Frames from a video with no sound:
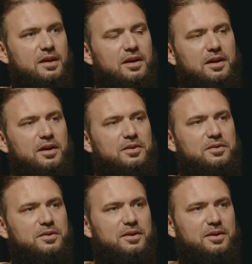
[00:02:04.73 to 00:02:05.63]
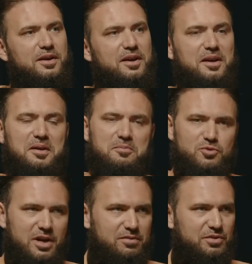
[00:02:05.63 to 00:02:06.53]
and
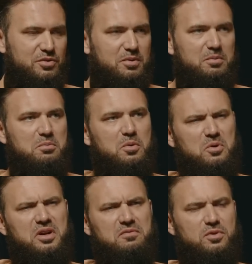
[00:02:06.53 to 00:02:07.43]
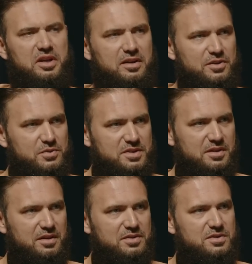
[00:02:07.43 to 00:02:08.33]
traveled to more than 40 countries, I
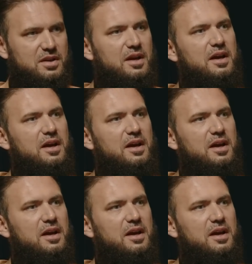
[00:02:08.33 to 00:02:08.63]
guess.